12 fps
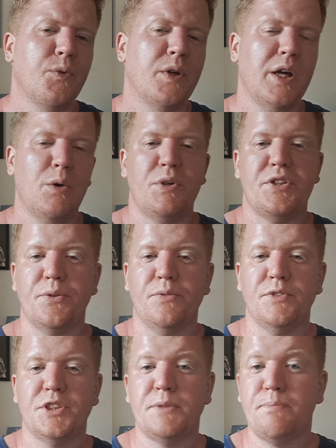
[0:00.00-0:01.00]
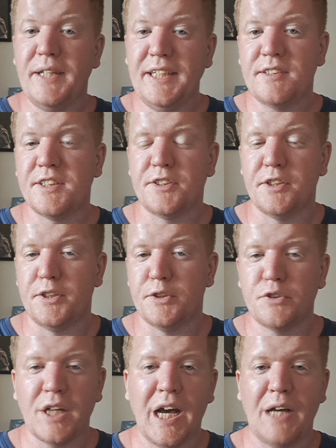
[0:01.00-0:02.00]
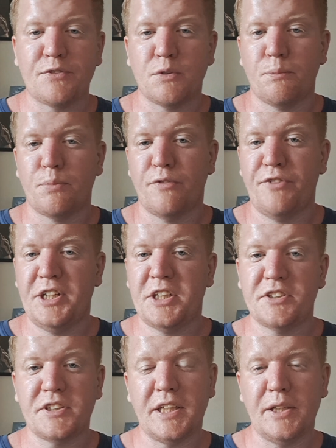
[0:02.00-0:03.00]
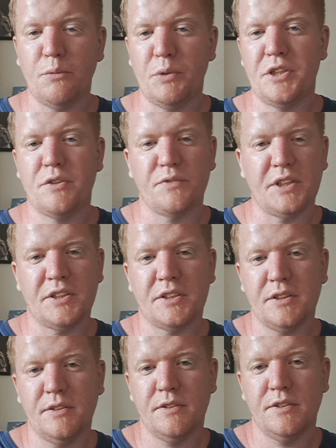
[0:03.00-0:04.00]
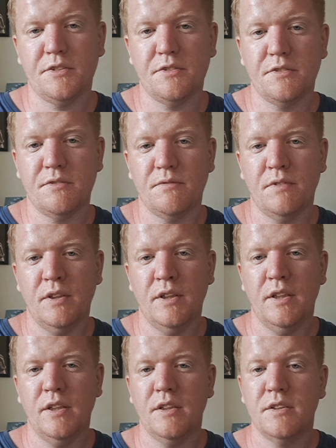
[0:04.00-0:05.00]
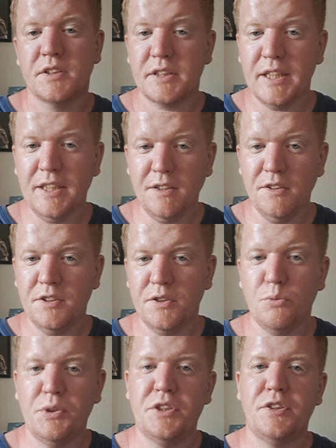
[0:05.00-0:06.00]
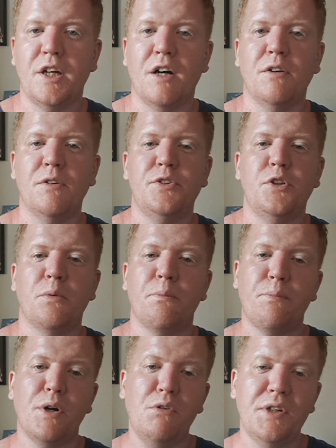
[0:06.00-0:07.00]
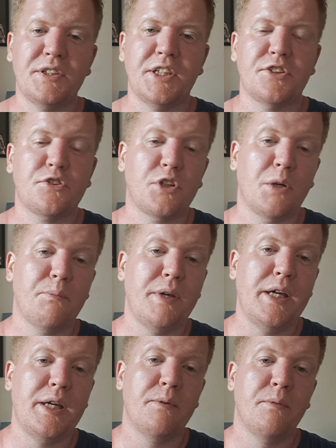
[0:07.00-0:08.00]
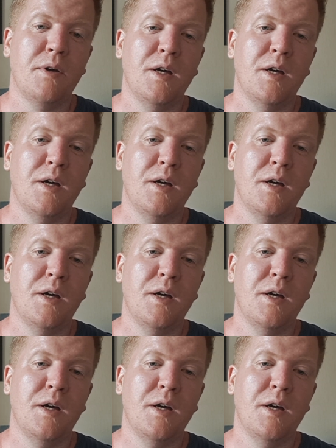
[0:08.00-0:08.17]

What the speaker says: which species you use, to have some proficiency in which of these skills, which now your bonus is going to be